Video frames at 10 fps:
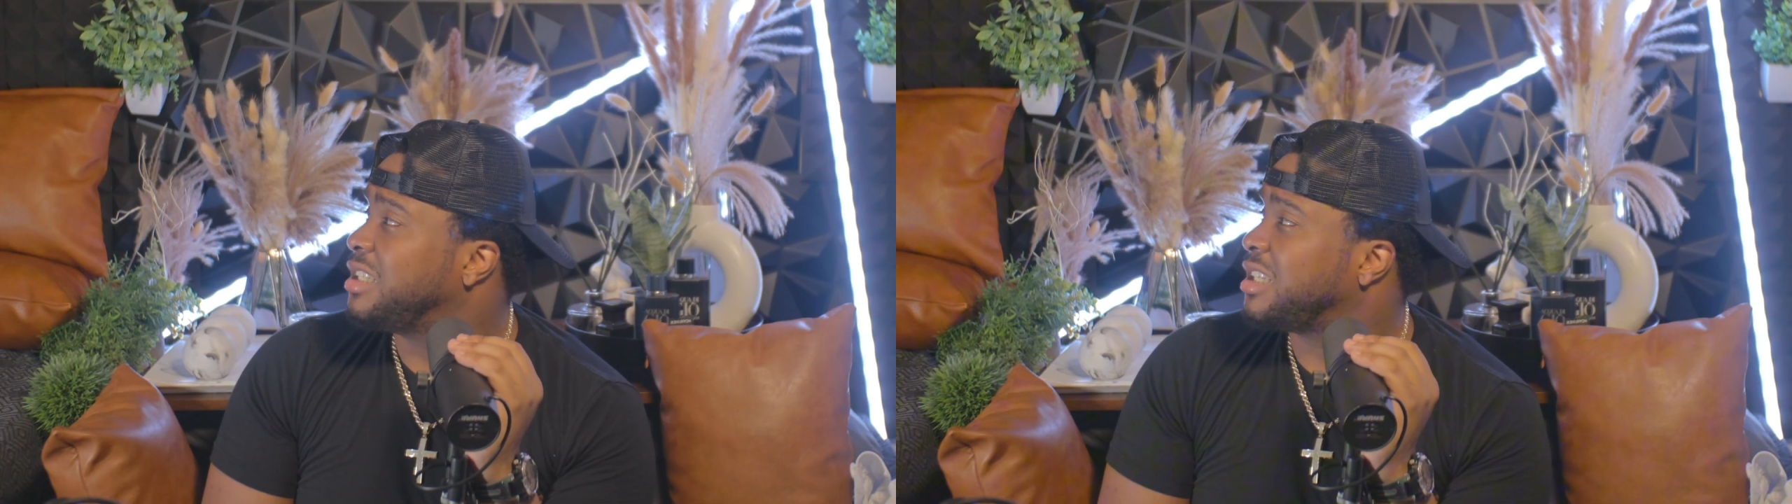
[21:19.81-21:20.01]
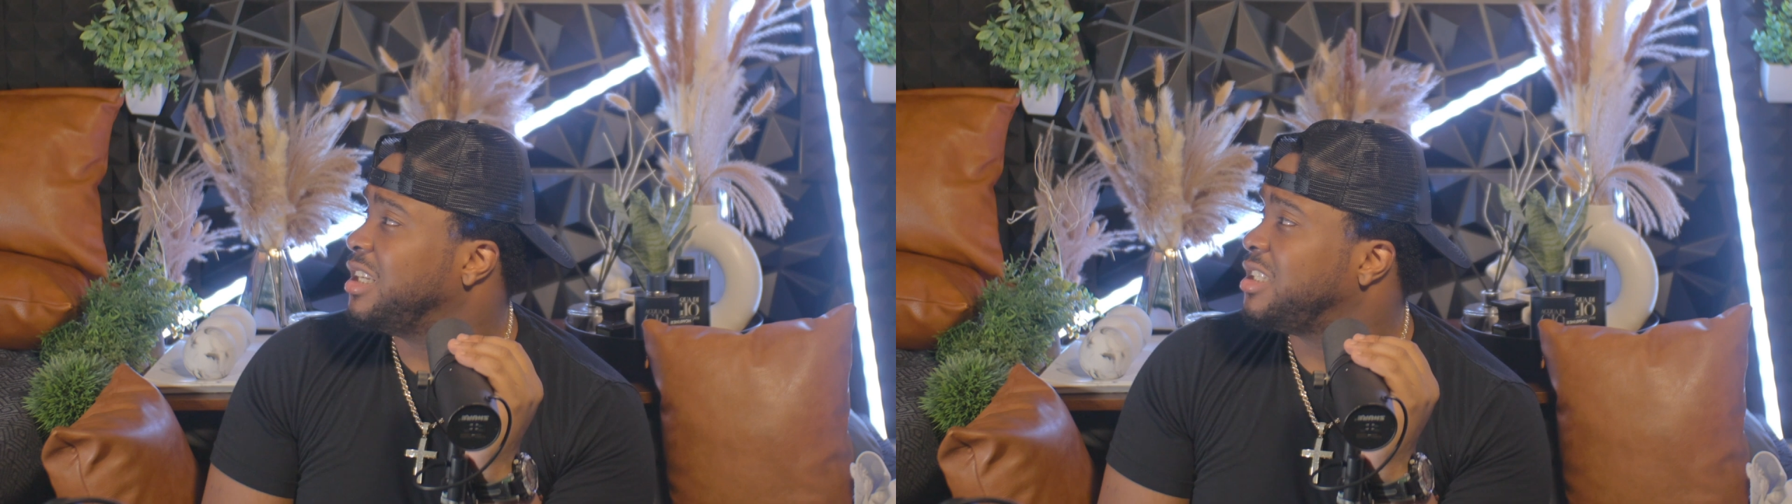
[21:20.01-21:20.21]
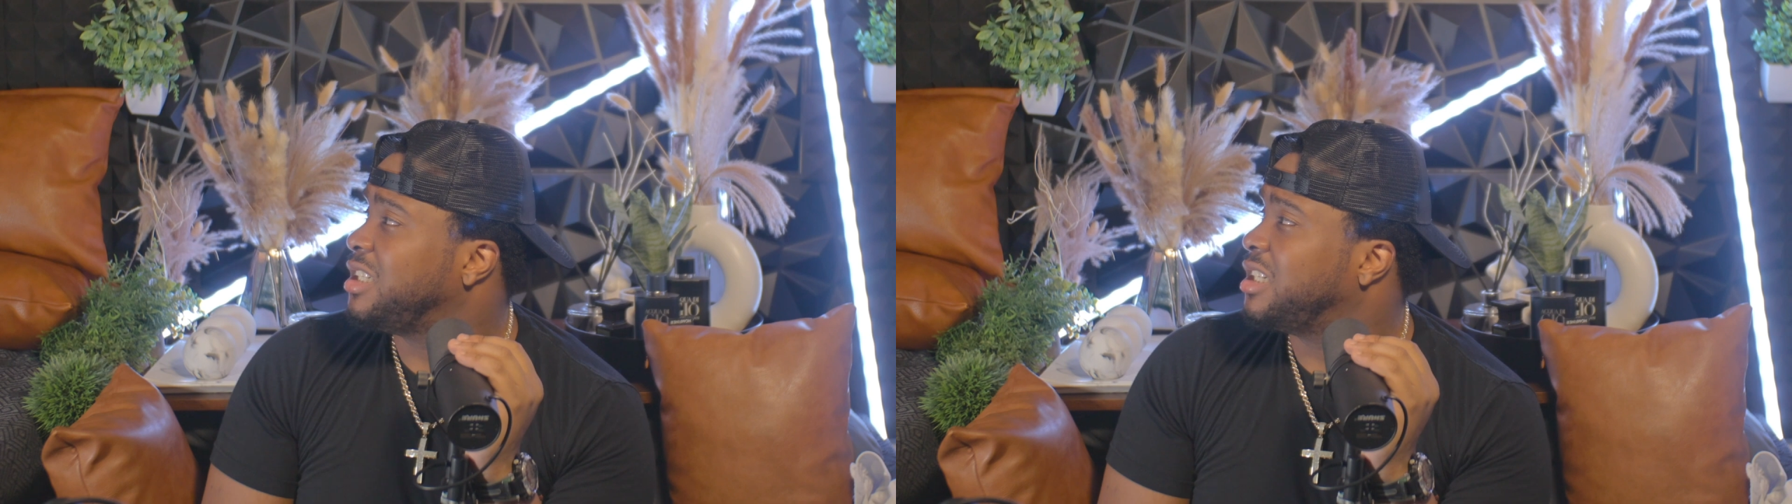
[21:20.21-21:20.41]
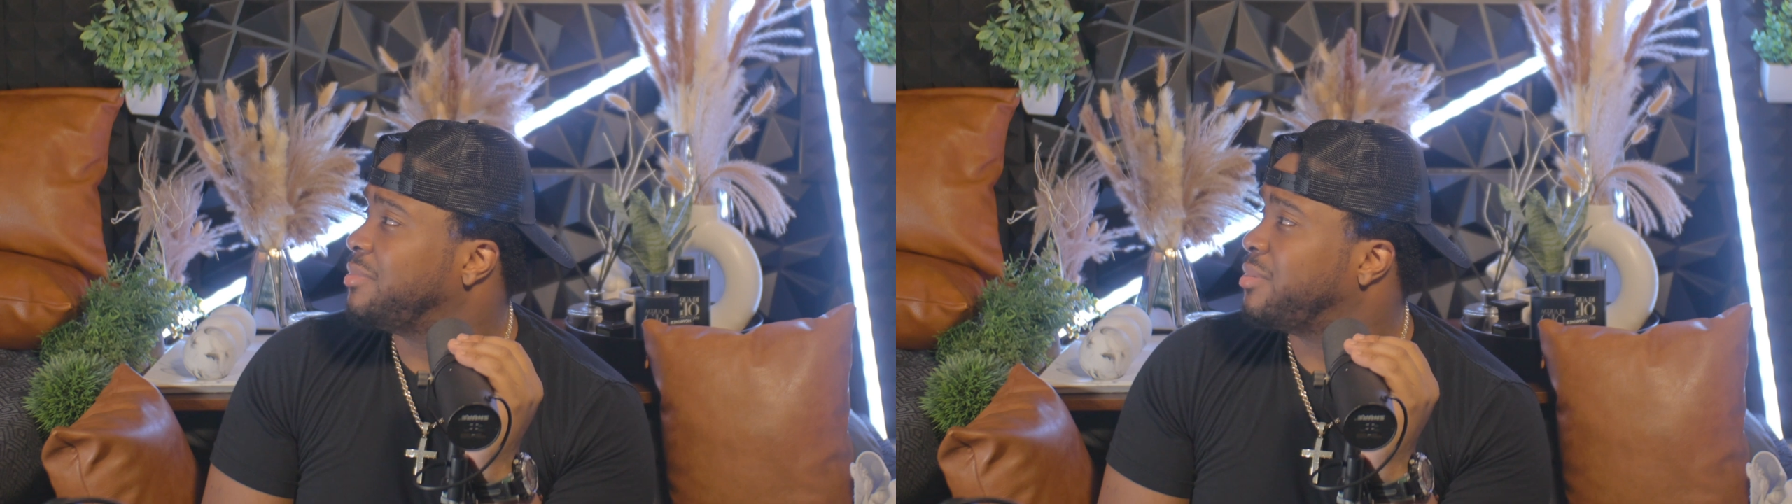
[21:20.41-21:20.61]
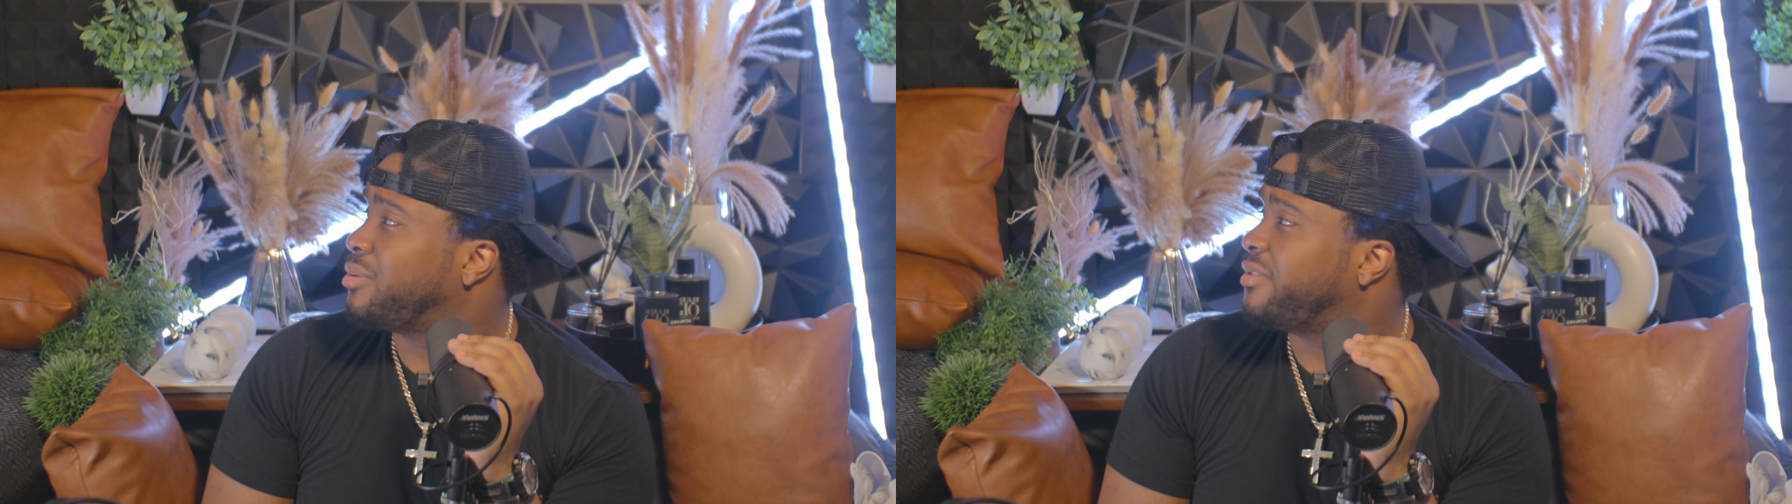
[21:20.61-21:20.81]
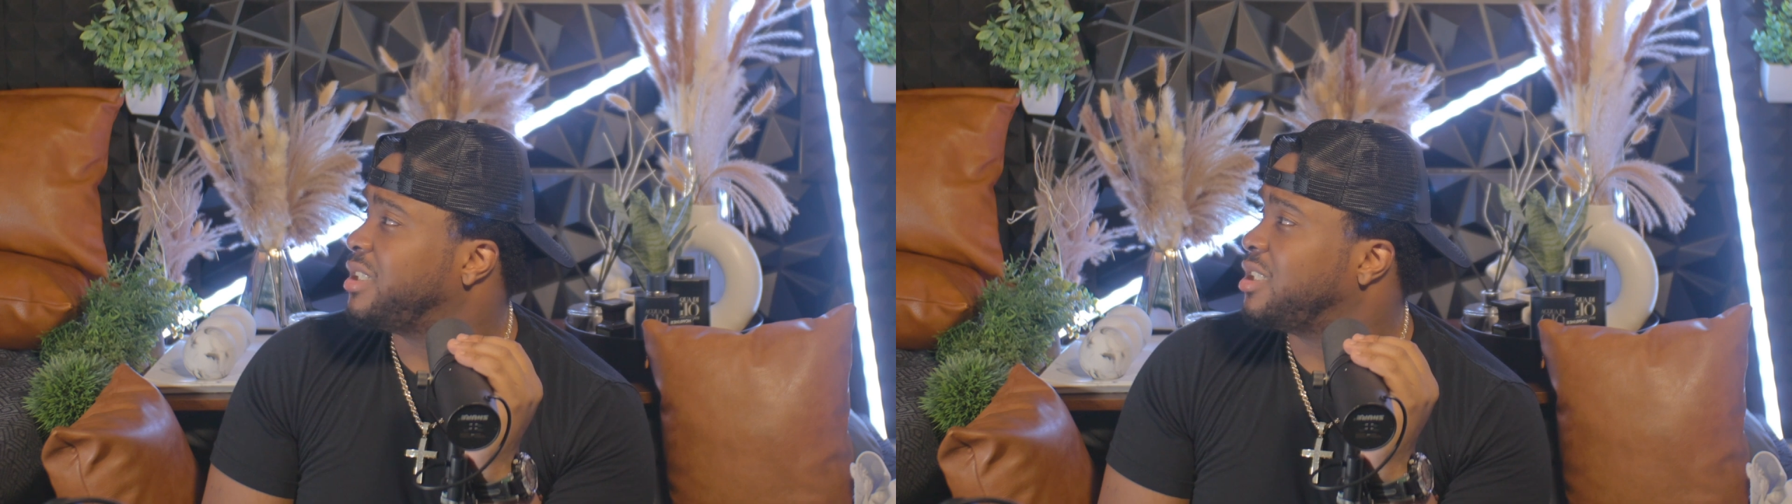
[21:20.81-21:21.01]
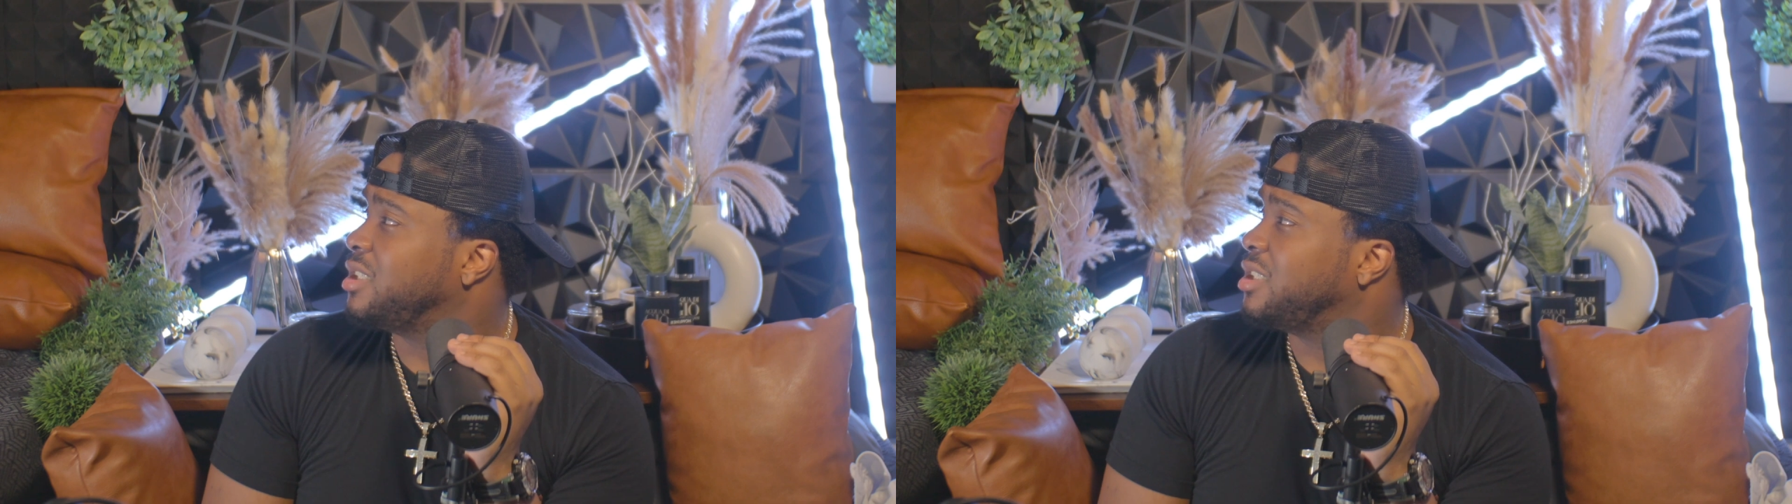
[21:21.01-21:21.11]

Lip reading: energy could have been prevented.